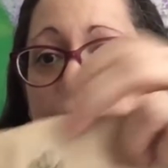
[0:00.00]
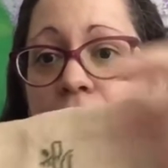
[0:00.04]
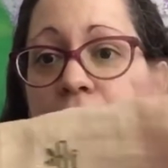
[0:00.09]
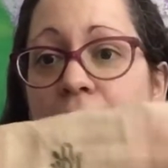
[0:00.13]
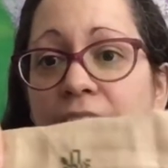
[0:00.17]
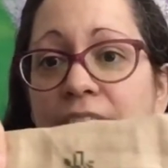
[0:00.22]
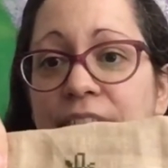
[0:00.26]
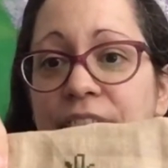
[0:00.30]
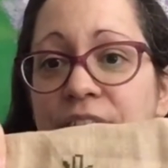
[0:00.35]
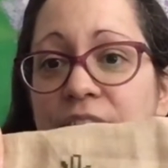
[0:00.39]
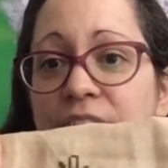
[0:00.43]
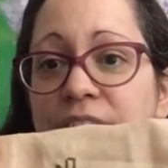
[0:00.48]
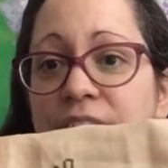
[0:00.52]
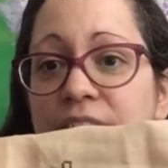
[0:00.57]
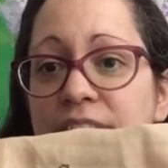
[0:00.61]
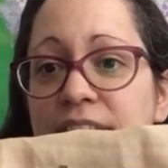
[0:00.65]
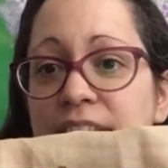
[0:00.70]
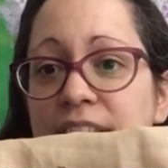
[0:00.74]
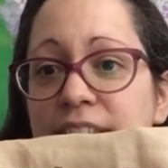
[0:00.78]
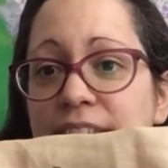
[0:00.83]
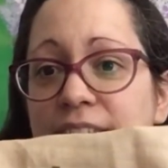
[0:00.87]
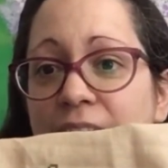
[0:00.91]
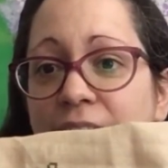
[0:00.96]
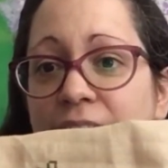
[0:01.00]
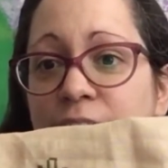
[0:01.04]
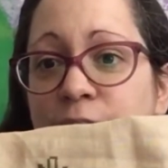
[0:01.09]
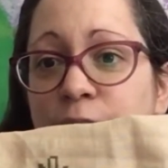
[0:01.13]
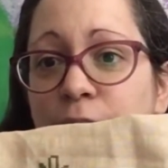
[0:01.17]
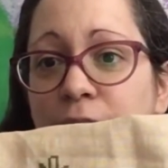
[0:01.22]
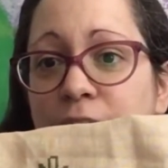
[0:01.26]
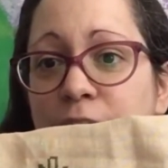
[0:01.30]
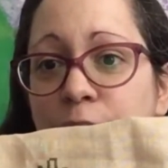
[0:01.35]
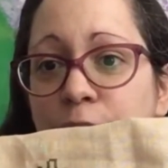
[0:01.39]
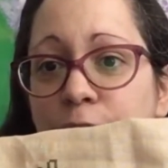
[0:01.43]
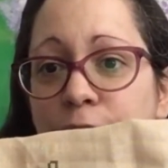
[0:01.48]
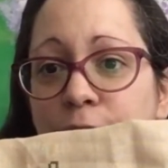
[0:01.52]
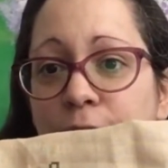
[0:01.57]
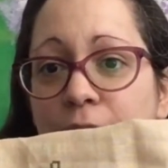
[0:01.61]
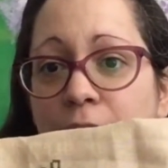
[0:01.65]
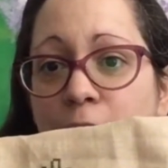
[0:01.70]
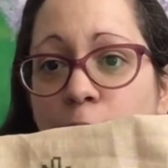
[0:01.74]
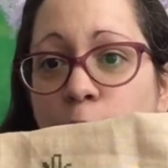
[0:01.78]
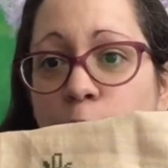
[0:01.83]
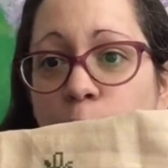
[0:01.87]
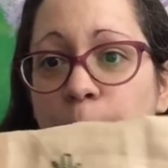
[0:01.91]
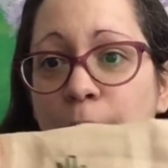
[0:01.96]
I think this is kind of like a
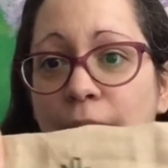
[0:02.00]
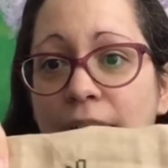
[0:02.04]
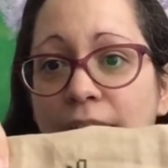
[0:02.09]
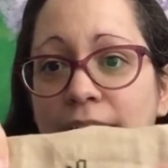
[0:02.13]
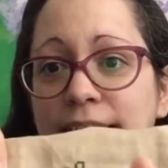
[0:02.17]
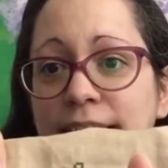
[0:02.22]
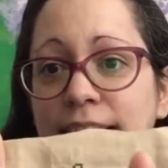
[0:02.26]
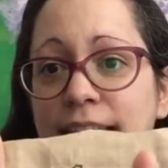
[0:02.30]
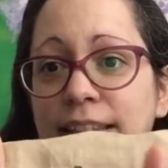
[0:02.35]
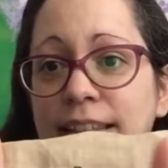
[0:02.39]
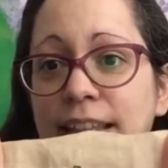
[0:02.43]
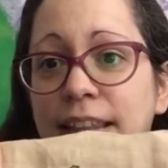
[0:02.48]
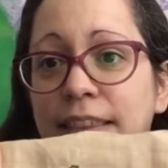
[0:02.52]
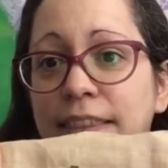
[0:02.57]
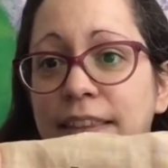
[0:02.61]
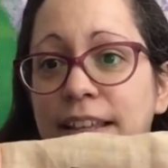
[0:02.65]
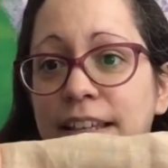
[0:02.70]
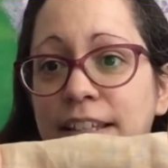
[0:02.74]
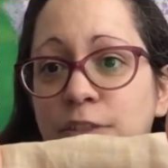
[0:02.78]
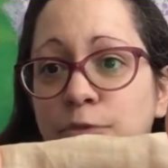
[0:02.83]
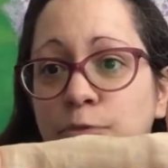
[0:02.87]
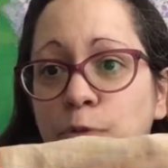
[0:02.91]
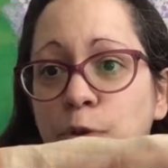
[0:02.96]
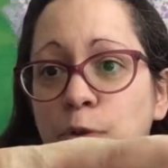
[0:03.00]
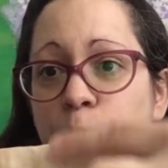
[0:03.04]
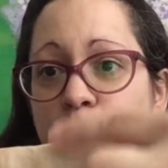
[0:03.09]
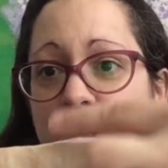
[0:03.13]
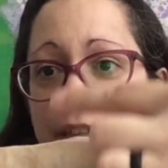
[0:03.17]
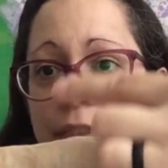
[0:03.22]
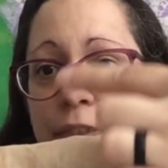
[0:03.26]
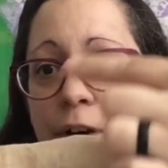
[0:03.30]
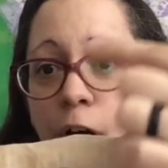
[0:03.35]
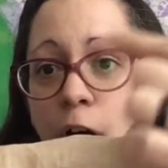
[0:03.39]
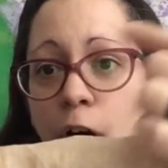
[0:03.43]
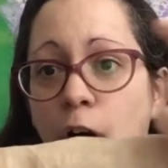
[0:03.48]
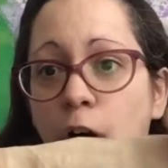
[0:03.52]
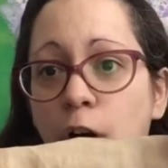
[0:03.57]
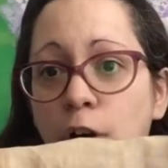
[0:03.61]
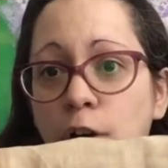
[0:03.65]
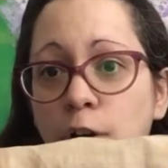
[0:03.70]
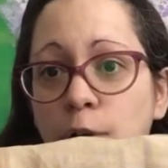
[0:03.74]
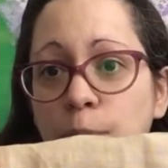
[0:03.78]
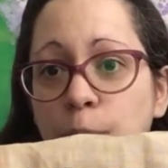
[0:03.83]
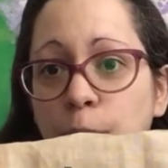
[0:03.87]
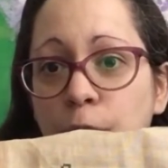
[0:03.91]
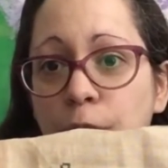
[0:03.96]
flower box, and then this will be the
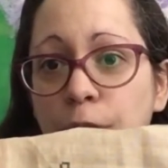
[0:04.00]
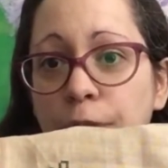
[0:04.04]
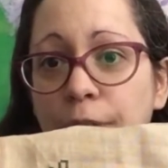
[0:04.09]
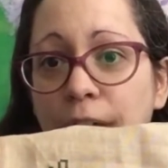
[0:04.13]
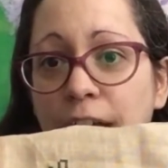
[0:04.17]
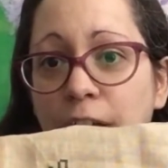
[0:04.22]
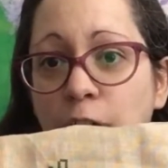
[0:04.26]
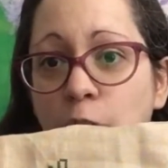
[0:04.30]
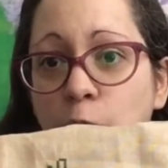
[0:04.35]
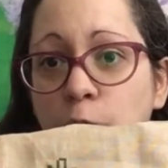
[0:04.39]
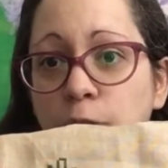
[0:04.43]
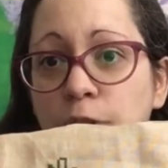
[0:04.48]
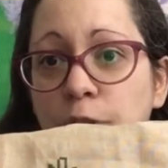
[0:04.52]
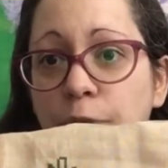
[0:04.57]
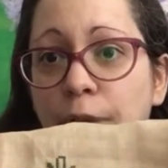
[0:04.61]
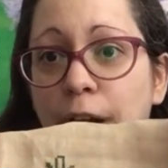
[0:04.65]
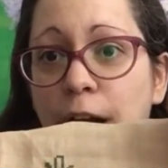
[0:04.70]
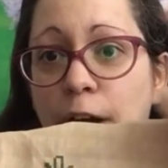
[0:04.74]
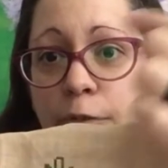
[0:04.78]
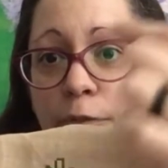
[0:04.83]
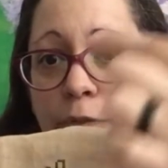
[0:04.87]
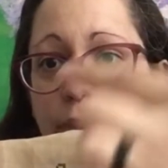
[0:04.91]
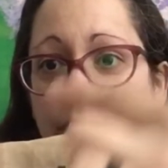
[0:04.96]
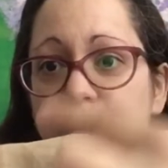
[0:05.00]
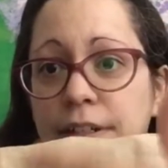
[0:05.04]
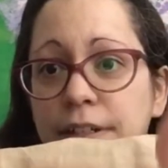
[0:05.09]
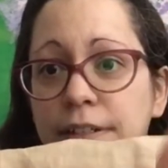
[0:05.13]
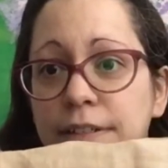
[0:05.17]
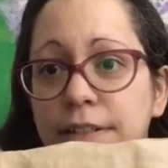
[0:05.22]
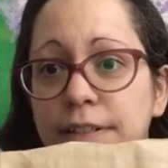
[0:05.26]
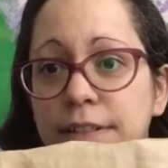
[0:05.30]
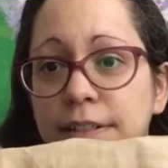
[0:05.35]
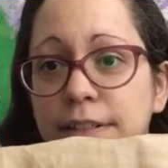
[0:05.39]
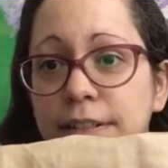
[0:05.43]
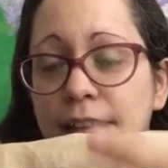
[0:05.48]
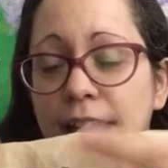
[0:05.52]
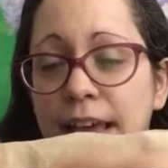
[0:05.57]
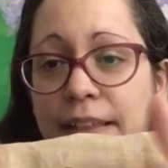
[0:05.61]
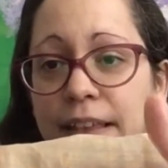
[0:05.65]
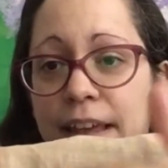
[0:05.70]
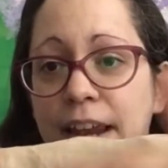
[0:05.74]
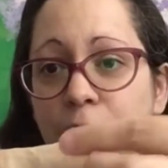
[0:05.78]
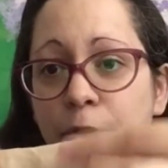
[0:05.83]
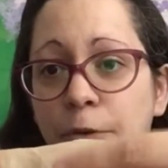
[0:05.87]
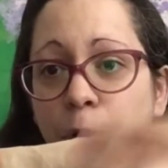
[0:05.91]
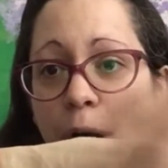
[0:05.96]
arbor that goes around and
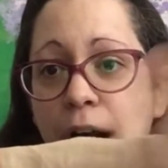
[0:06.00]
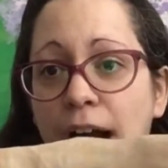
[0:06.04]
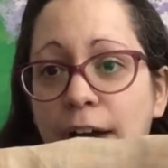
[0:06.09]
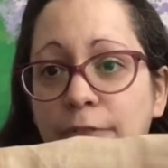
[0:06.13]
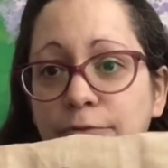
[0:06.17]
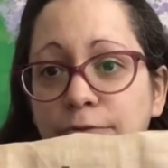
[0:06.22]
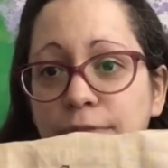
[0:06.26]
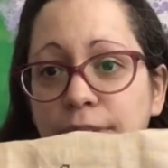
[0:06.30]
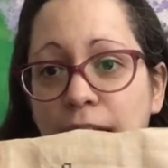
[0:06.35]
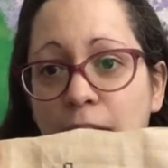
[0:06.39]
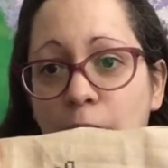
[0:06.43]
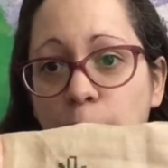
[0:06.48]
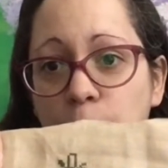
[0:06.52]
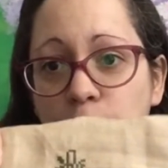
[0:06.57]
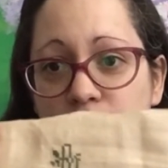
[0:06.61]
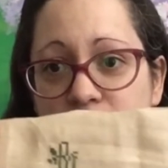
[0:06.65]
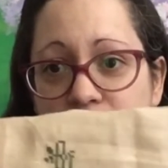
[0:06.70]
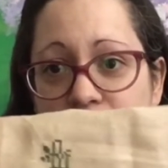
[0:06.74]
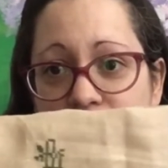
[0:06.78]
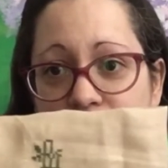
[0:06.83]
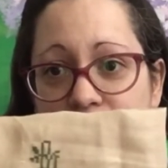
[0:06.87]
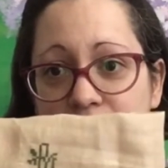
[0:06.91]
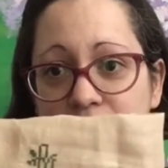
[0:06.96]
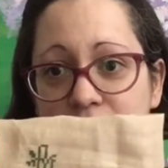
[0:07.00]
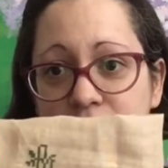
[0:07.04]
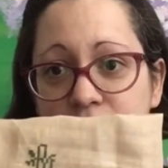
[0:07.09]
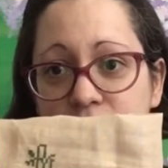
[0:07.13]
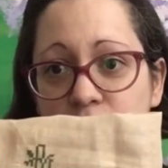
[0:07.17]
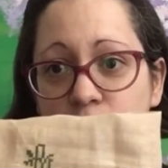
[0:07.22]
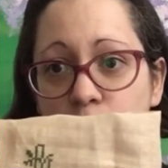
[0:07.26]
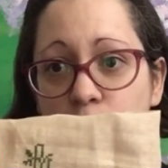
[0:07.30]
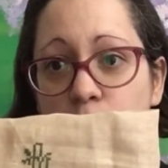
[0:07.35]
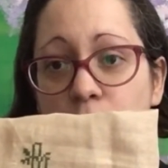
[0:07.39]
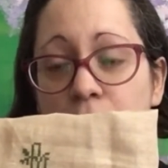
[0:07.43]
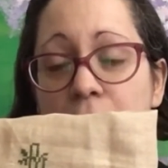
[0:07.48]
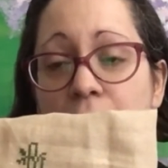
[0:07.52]
then I will have flowers on it. So